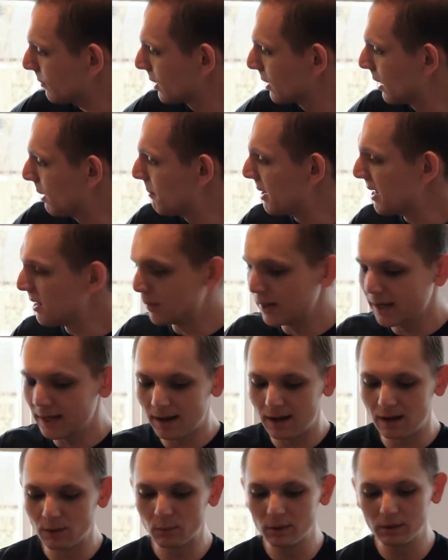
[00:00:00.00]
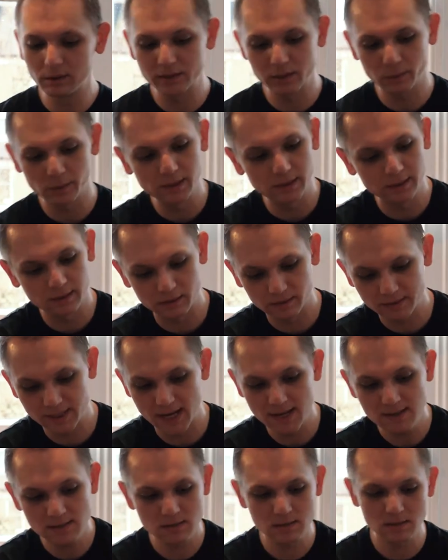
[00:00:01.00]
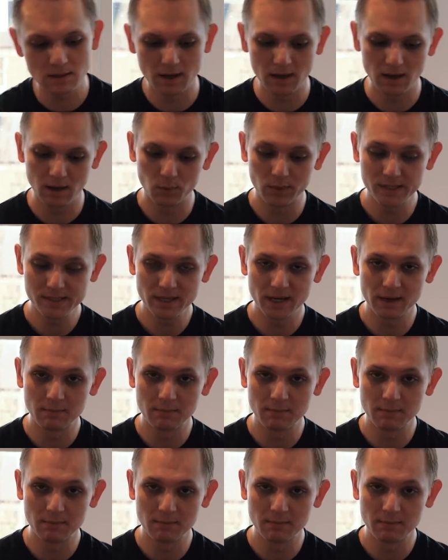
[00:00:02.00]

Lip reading: And by the way, I will do a little test once I